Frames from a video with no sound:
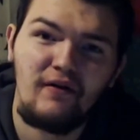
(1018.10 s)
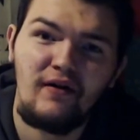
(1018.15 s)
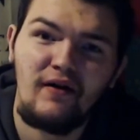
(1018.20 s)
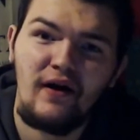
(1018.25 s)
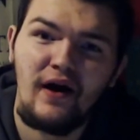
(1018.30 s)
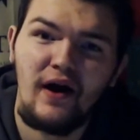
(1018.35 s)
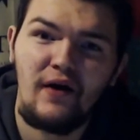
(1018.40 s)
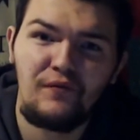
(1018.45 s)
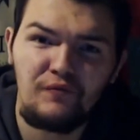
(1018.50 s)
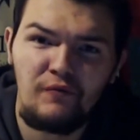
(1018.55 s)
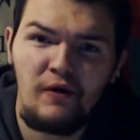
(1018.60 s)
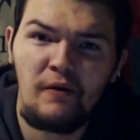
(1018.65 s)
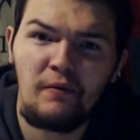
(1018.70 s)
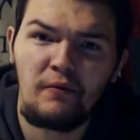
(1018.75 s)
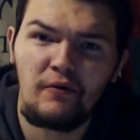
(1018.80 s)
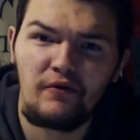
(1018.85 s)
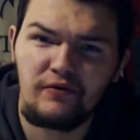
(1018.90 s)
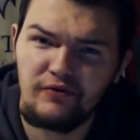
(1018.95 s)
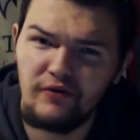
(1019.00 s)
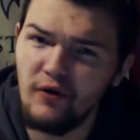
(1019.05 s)
And
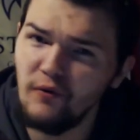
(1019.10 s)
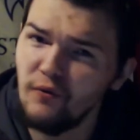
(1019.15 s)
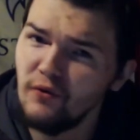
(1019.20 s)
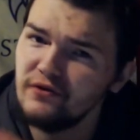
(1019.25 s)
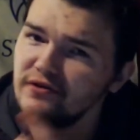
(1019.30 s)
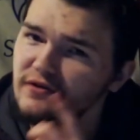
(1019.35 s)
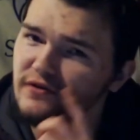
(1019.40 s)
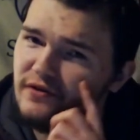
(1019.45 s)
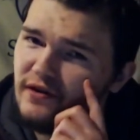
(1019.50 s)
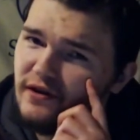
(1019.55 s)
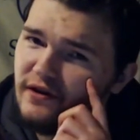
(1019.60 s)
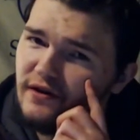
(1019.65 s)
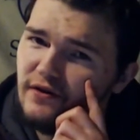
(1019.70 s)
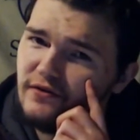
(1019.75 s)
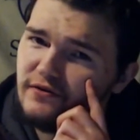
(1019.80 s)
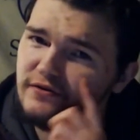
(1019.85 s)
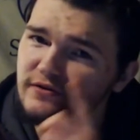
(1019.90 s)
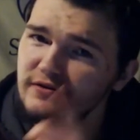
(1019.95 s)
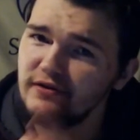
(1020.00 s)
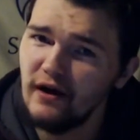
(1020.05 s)
remember, there wasn't
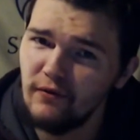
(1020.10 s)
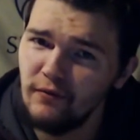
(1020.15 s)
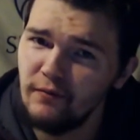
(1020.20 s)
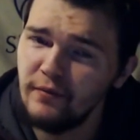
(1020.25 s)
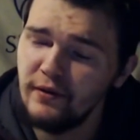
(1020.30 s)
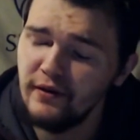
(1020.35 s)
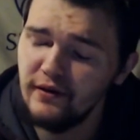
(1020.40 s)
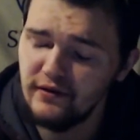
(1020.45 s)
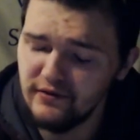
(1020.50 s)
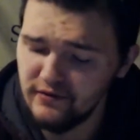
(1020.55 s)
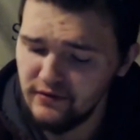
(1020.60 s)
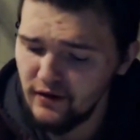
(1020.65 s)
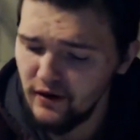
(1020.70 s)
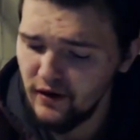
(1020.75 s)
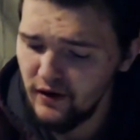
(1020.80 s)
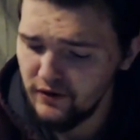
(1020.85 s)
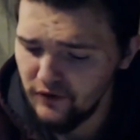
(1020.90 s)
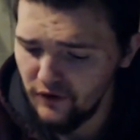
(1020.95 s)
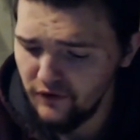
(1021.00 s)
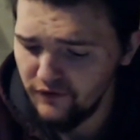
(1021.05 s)
Teals that would piss.
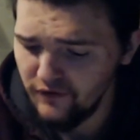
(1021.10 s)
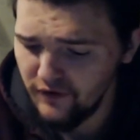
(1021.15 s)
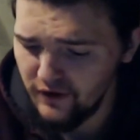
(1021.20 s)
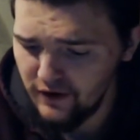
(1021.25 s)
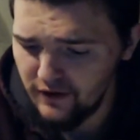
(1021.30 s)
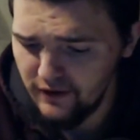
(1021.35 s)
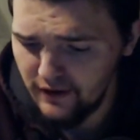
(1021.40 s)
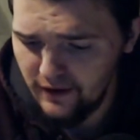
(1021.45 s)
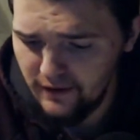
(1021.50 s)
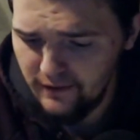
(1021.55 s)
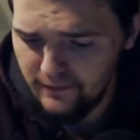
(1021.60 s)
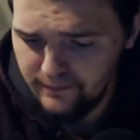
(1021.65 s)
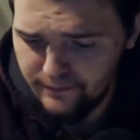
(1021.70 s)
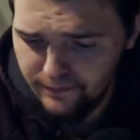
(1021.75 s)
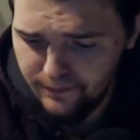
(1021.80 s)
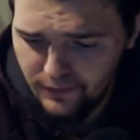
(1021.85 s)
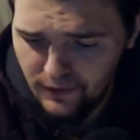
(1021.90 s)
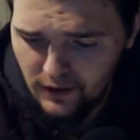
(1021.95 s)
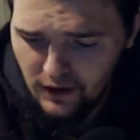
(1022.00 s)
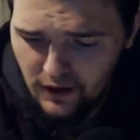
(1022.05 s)
Don't you forget that.
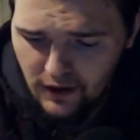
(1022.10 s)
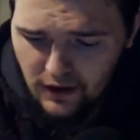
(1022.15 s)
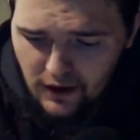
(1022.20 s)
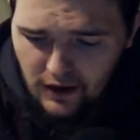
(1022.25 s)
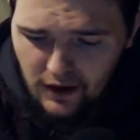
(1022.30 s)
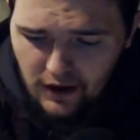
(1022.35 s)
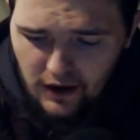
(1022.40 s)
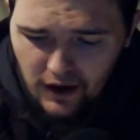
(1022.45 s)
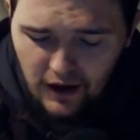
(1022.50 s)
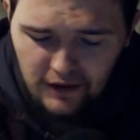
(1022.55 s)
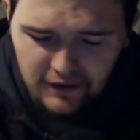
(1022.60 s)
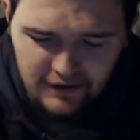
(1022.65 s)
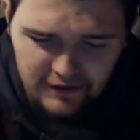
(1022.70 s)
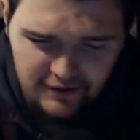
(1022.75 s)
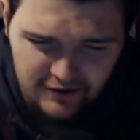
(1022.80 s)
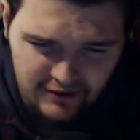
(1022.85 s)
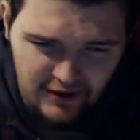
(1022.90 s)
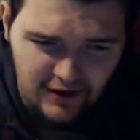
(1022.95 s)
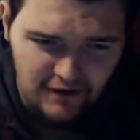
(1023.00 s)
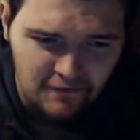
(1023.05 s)
The
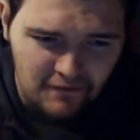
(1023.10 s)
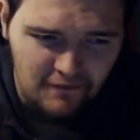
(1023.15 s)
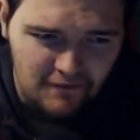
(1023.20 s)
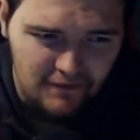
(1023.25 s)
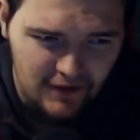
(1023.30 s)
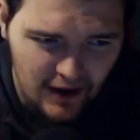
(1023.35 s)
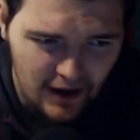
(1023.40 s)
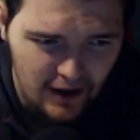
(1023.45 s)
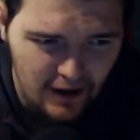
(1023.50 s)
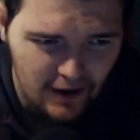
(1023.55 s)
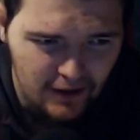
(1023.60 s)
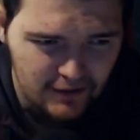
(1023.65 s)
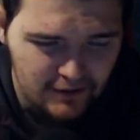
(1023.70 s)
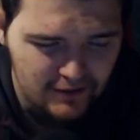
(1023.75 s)
chief dies.